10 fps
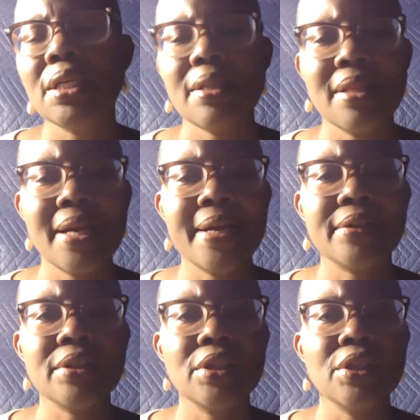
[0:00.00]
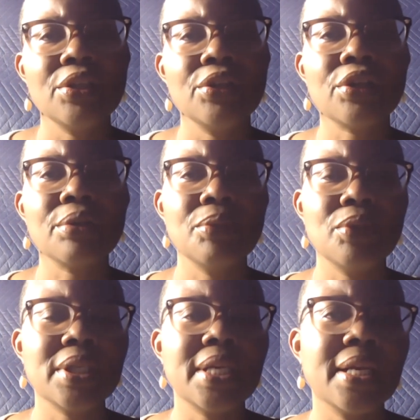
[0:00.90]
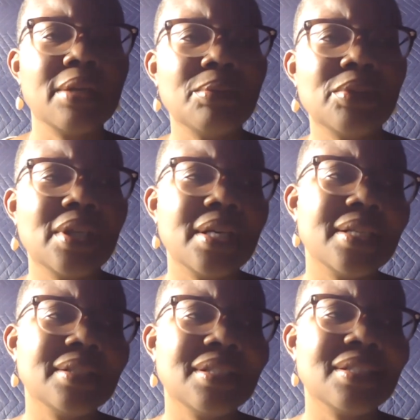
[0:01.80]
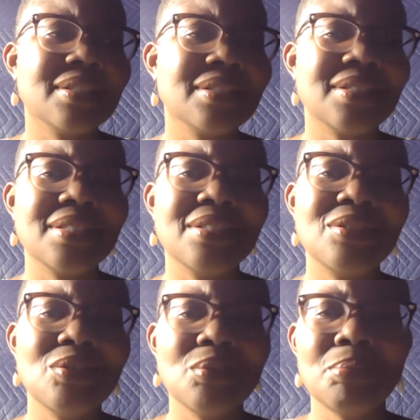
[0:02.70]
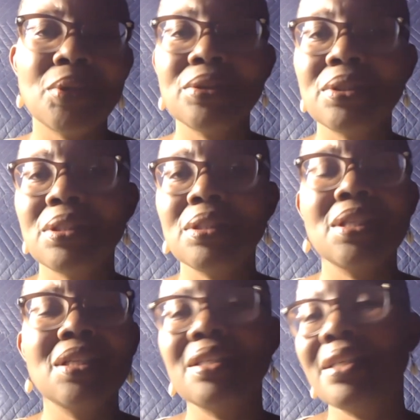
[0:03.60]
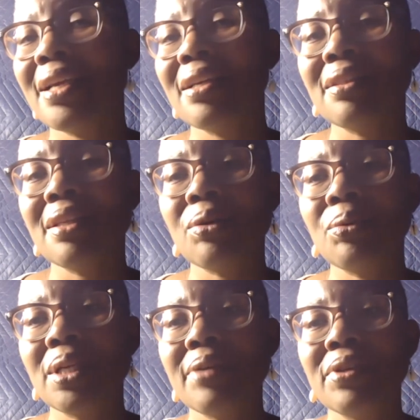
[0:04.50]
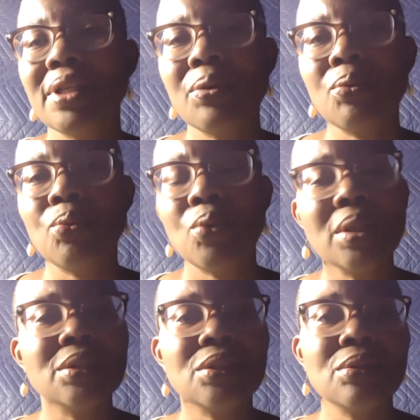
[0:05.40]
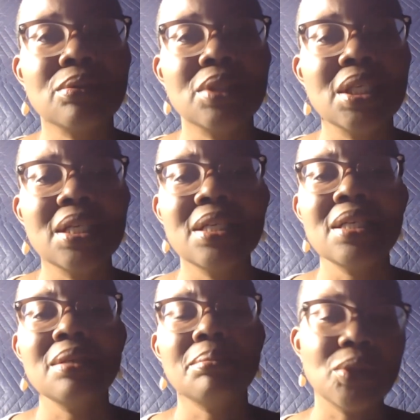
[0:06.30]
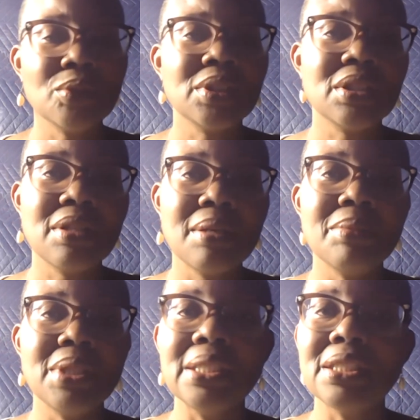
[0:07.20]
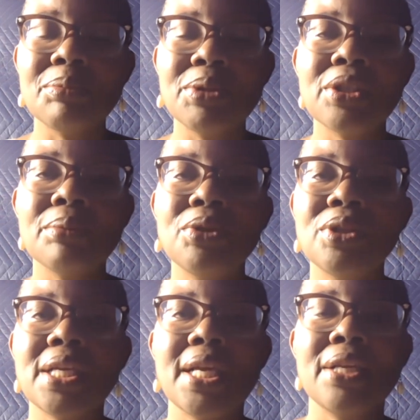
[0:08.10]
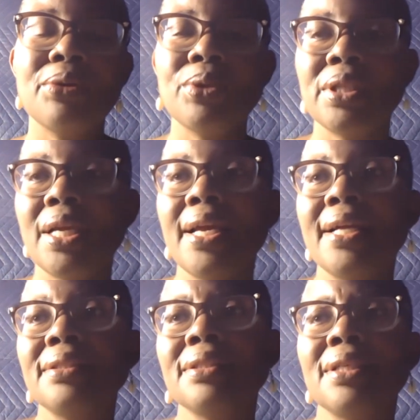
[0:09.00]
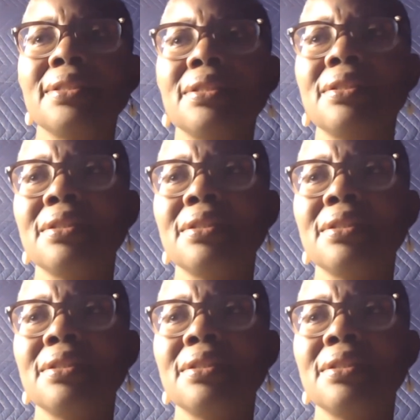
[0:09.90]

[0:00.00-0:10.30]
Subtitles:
that you're communicating with your ancestors. And, personally, they could think whatever they want to. Most of them need to be communicating with their ancestors